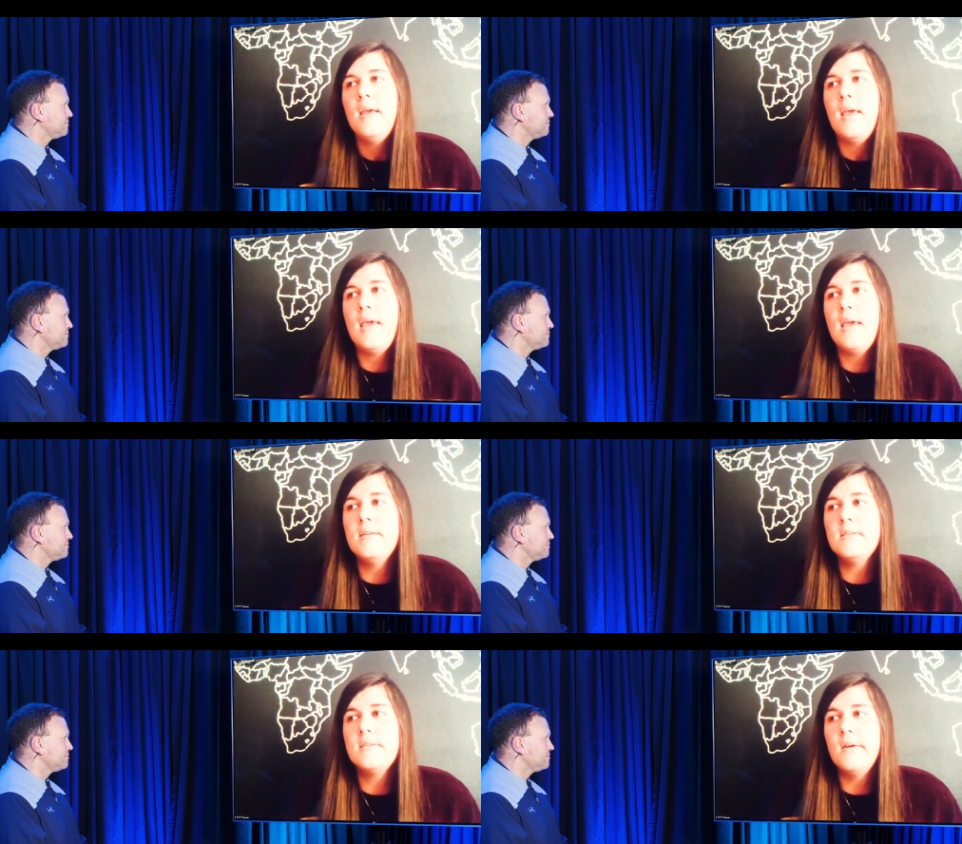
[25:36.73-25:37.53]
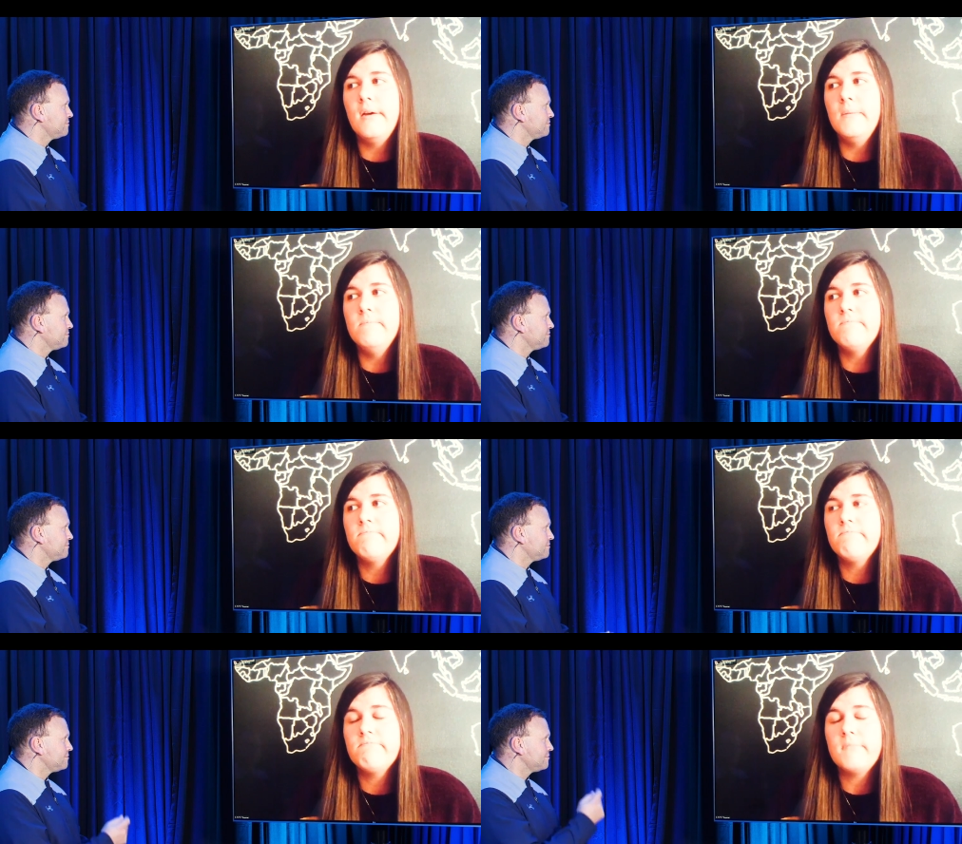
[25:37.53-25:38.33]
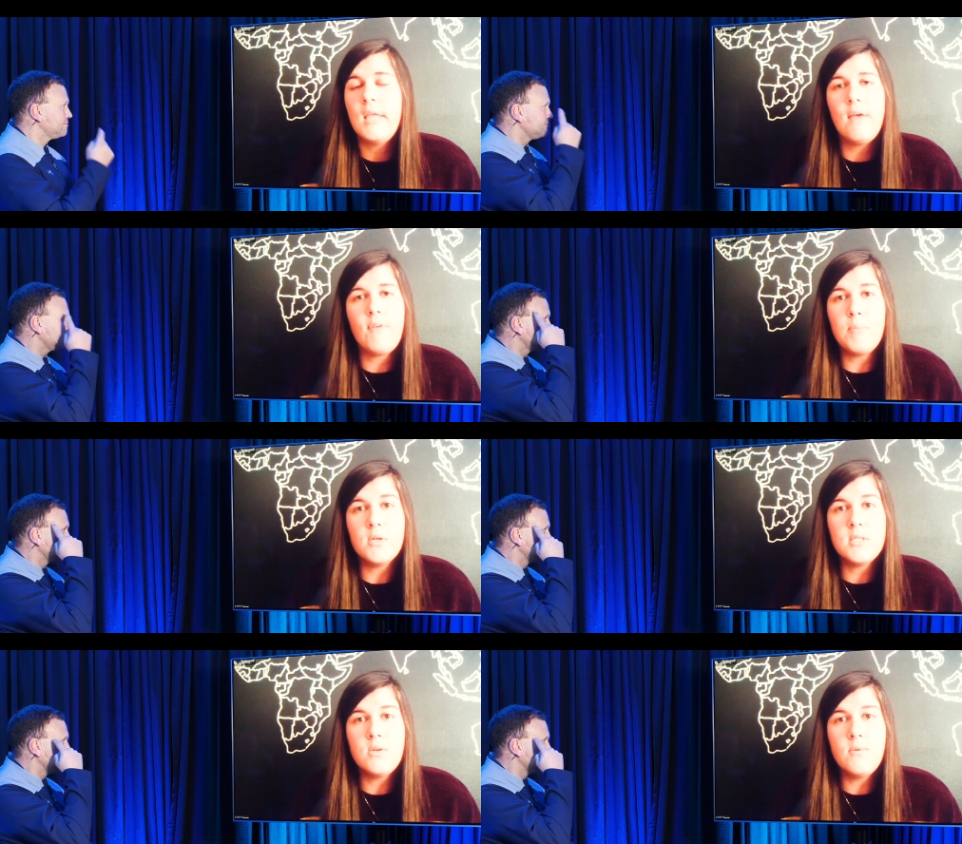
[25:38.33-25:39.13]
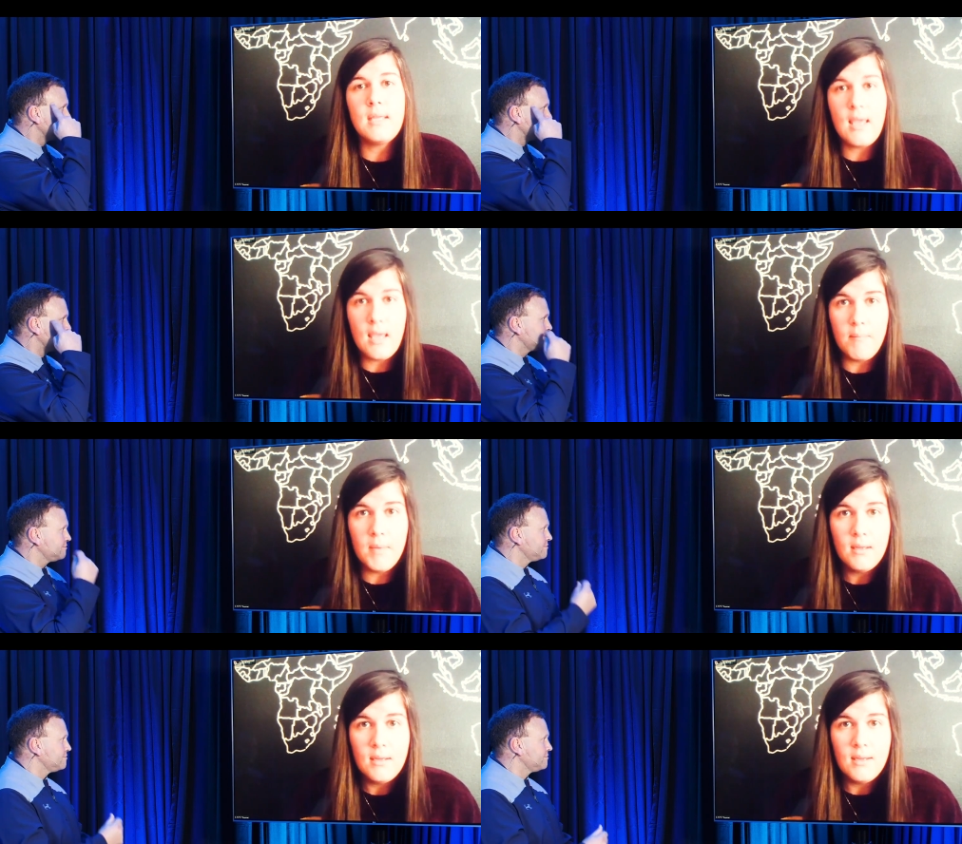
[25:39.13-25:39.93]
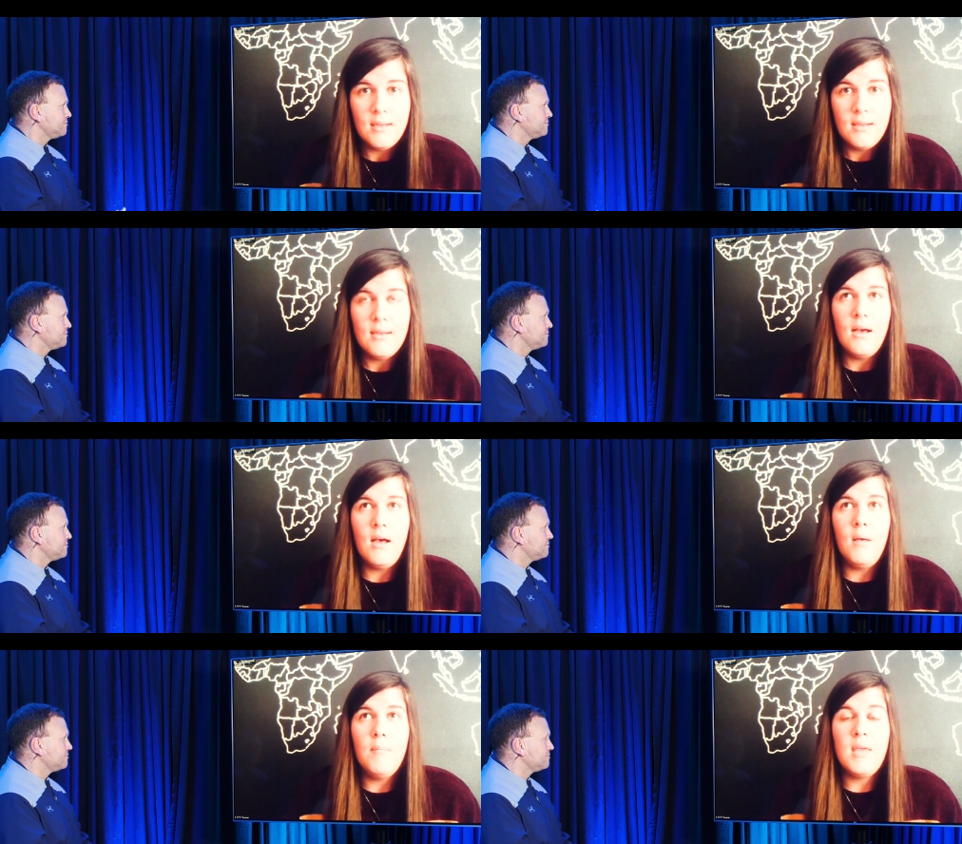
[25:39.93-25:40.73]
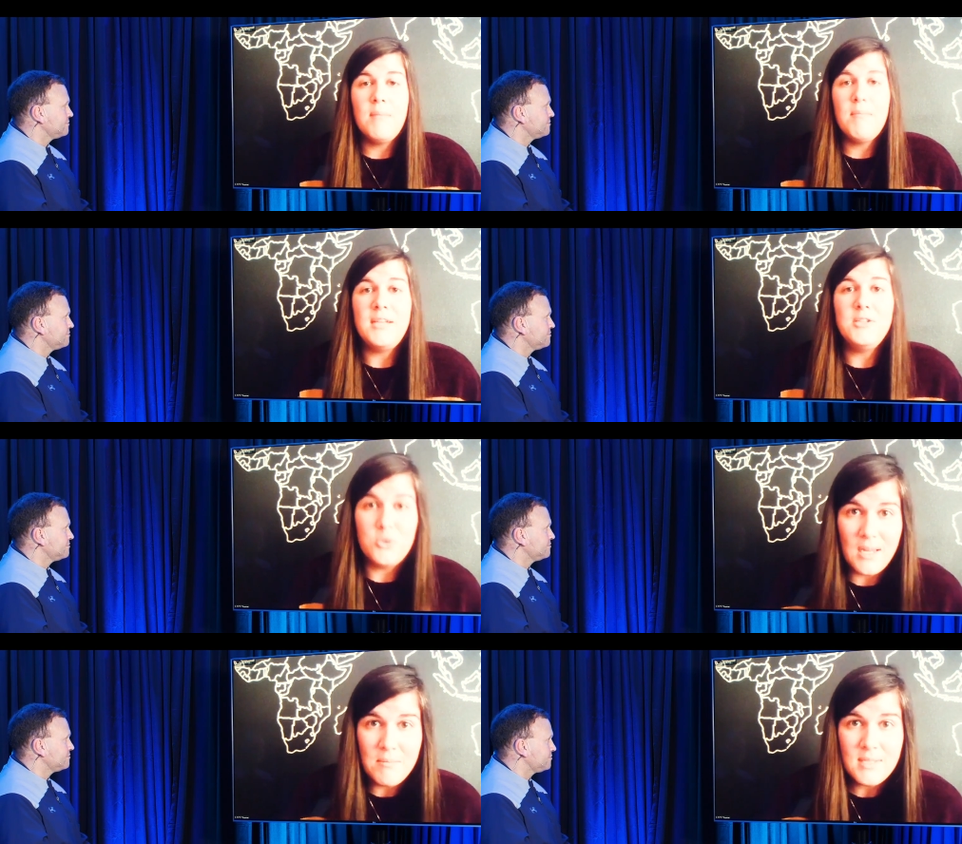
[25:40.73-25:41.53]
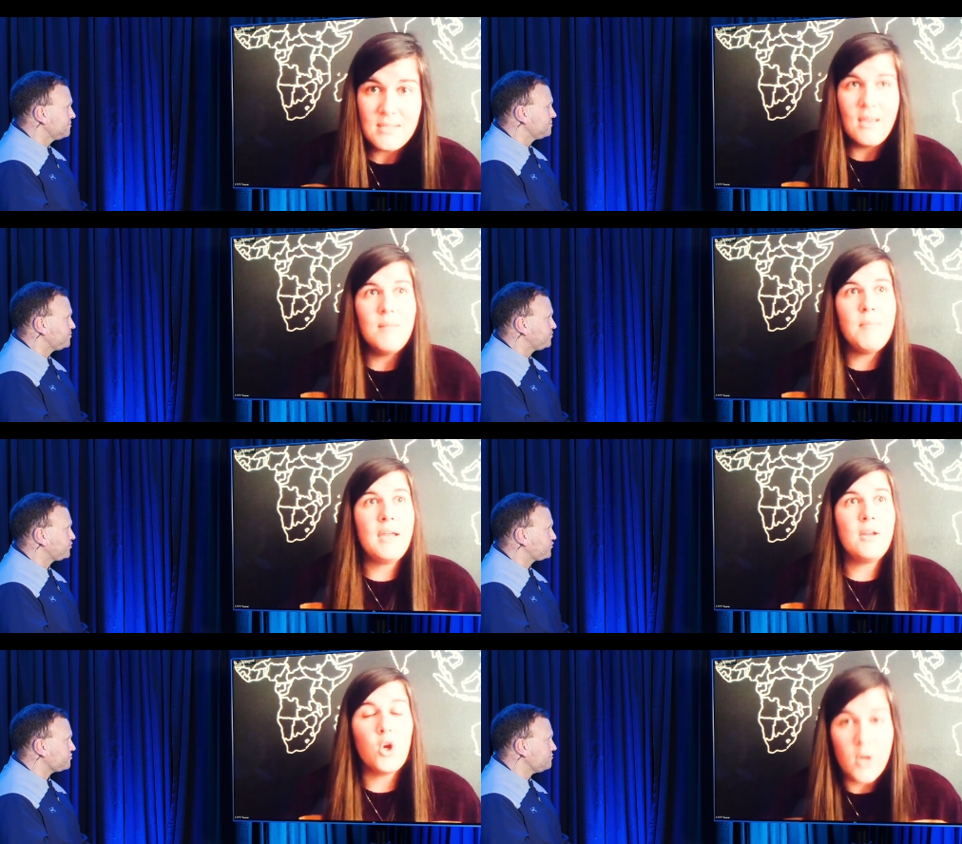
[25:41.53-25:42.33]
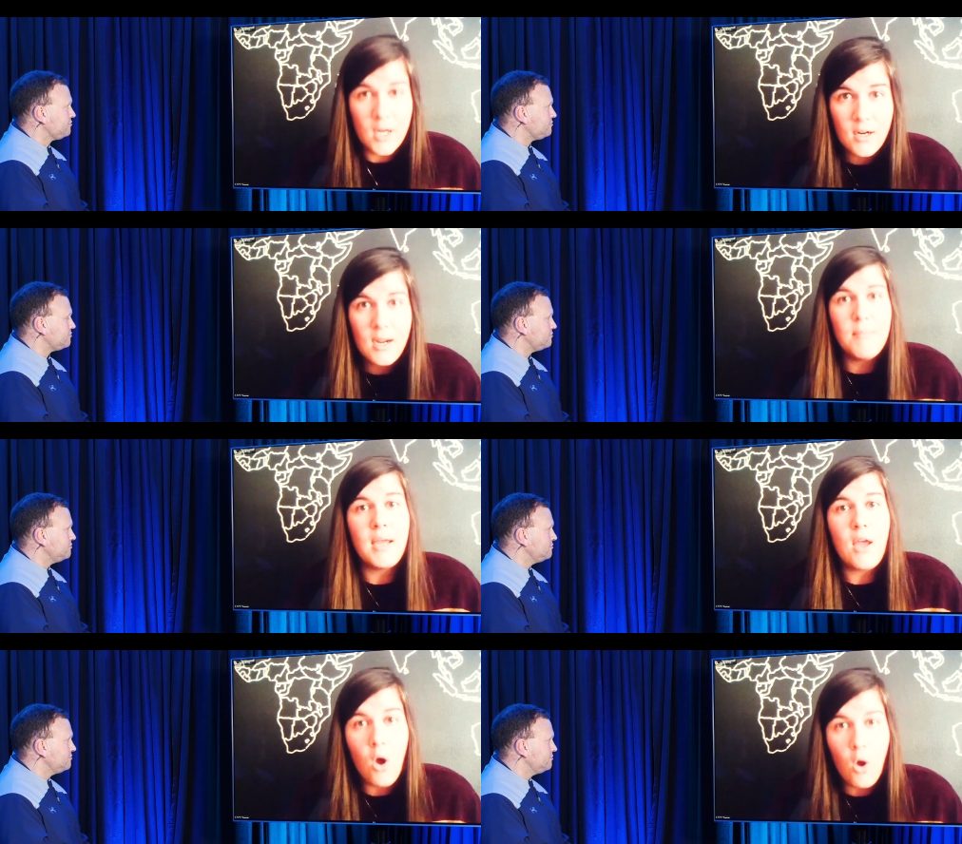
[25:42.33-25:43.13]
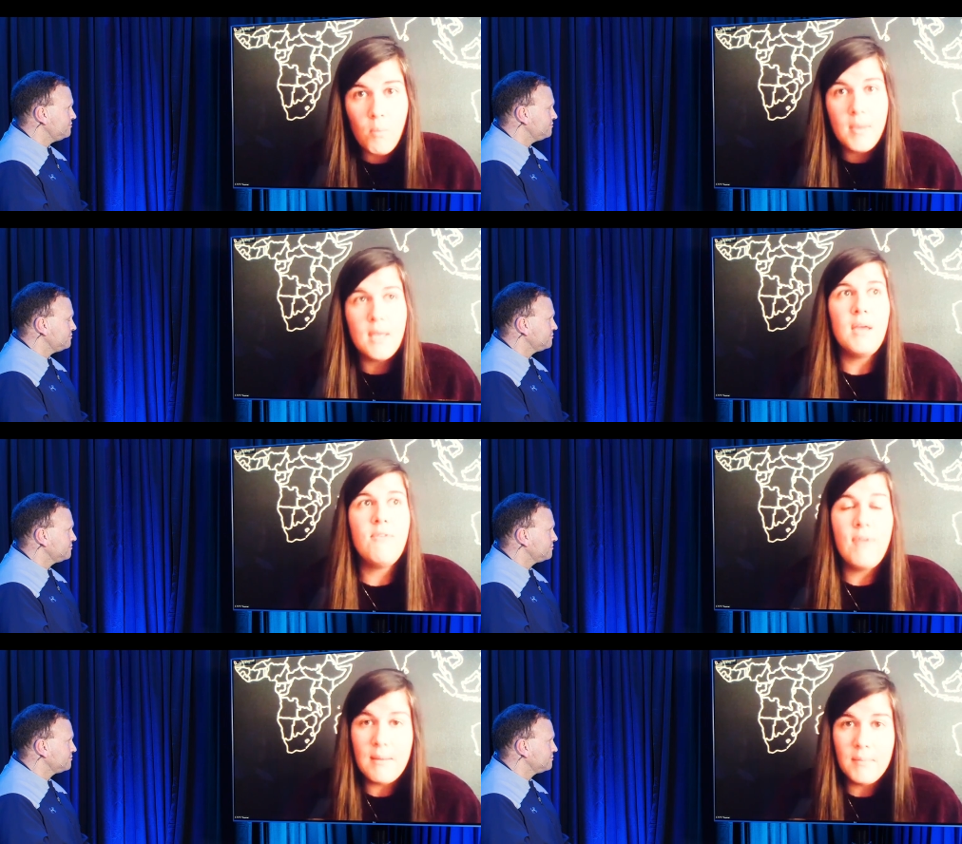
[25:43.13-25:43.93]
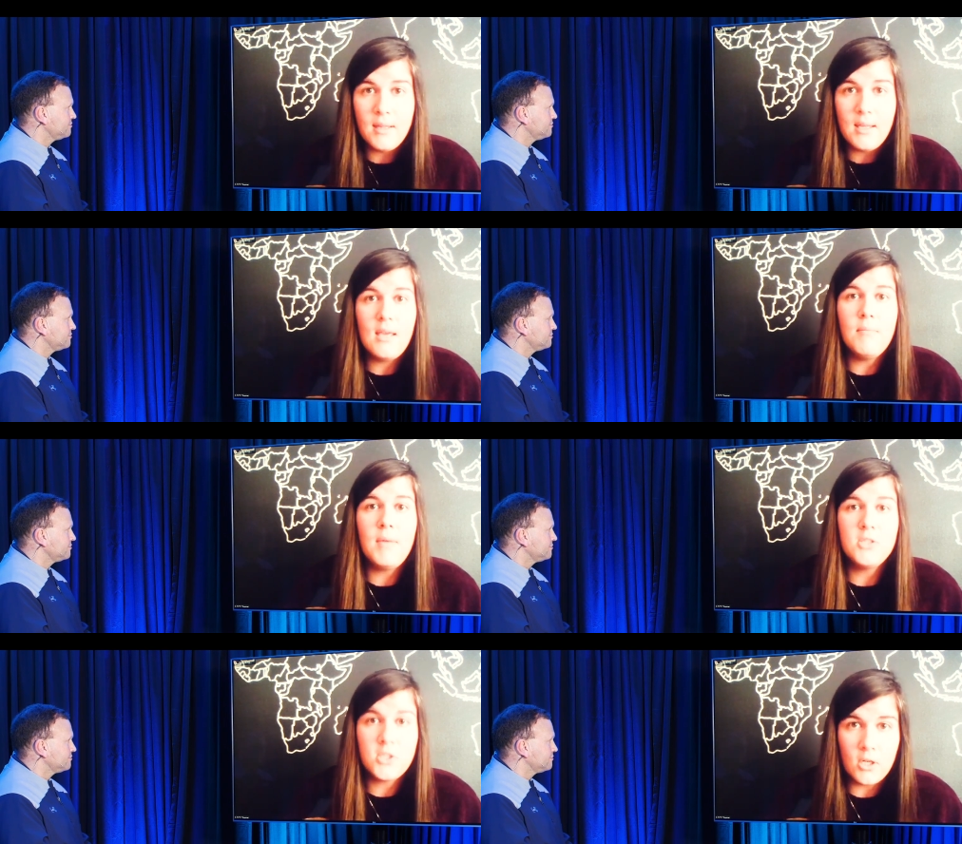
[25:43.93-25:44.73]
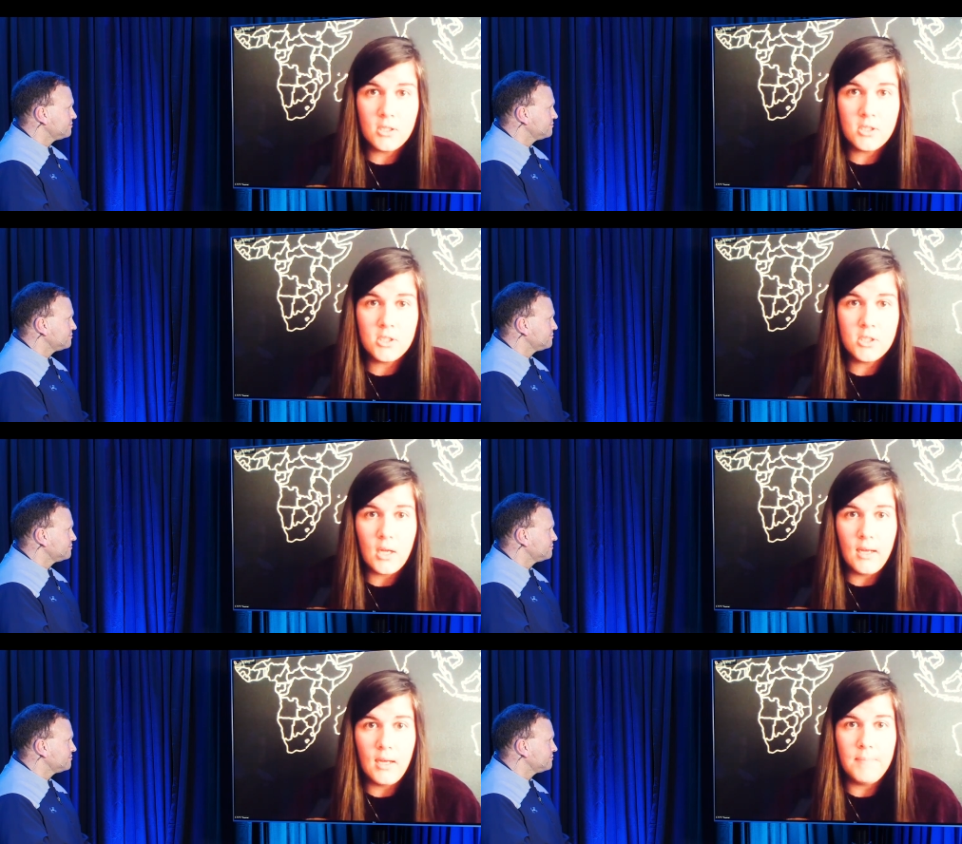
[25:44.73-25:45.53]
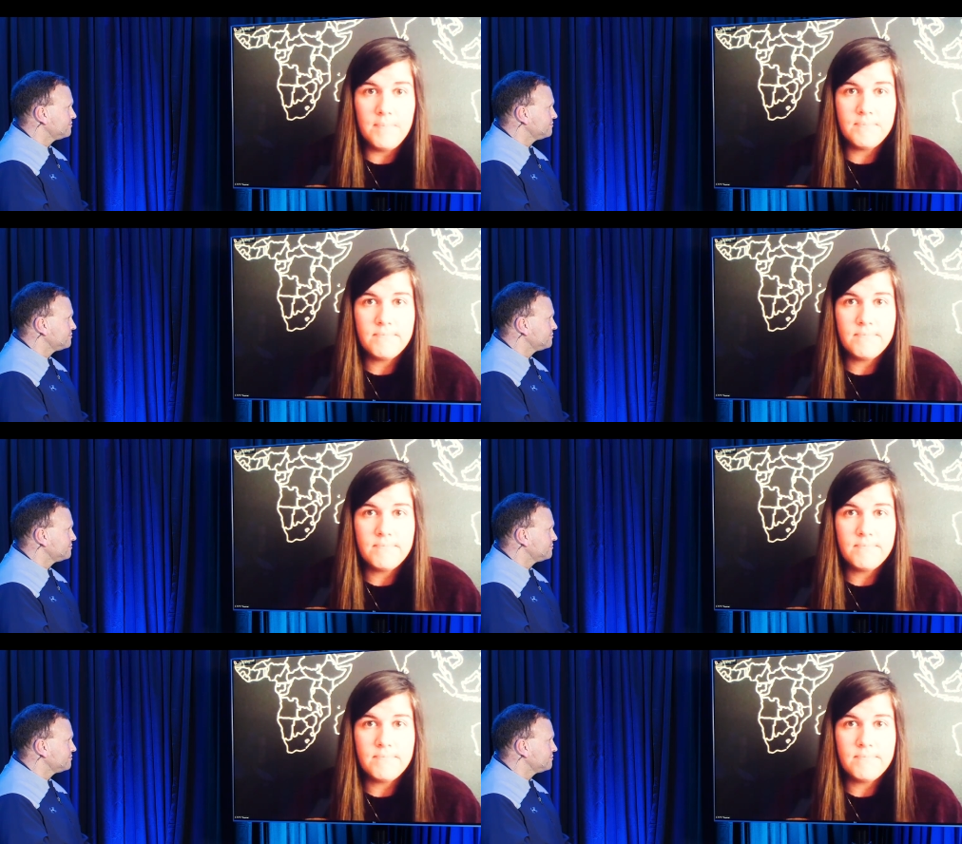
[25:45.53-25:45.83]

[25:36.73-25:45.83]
Speaker 1: and um, yeah, if I'm pursuing Him um, in my dreams, in my career, in my home, in my family, in my church. Um,